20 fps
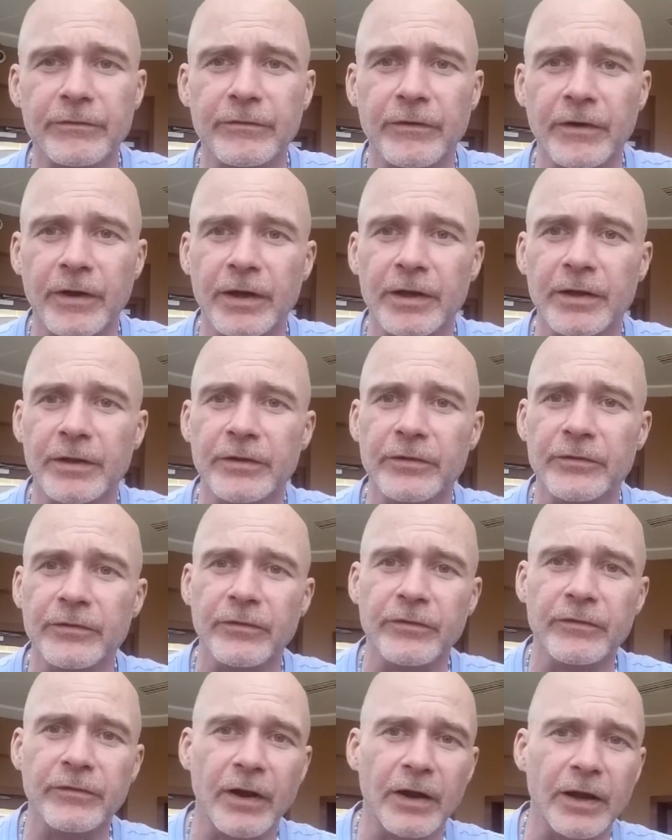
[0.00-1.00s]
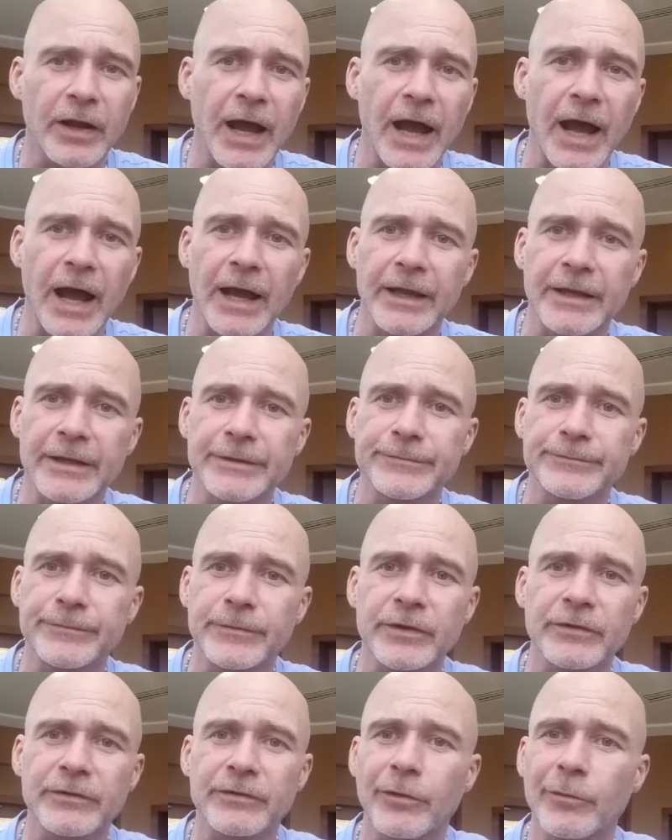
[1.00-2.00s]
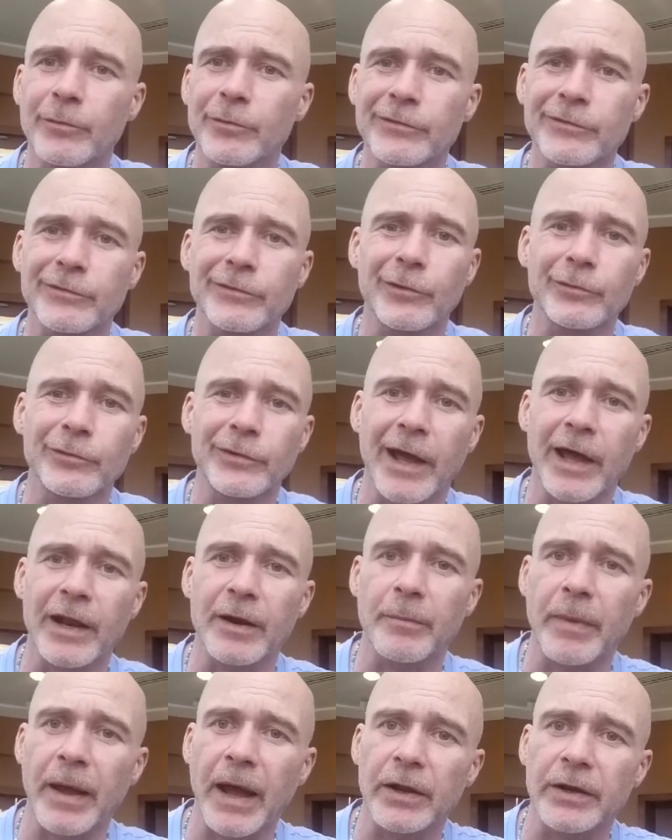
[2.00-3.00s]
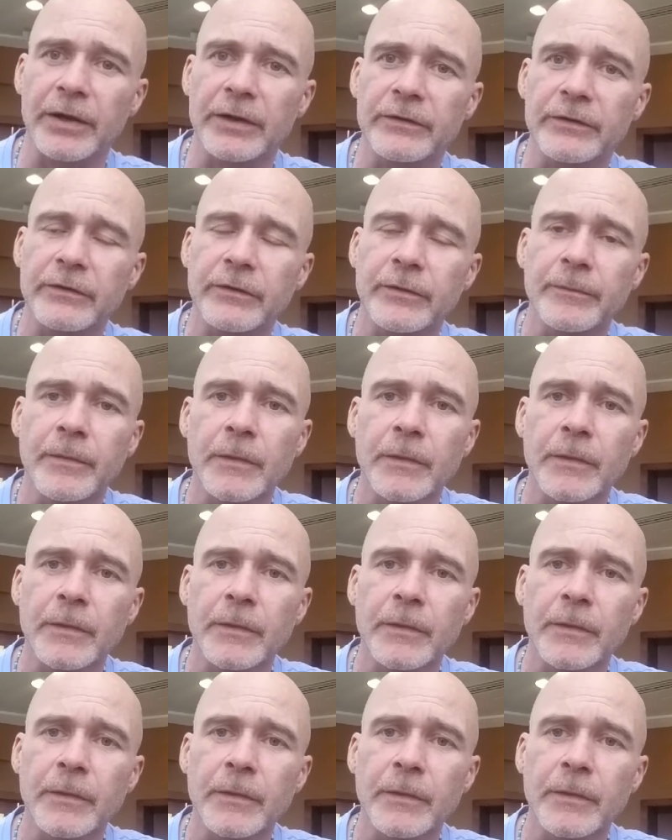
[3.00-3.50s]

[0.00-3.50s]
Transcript: Uh, these are fungi. There's almost no doubt about it.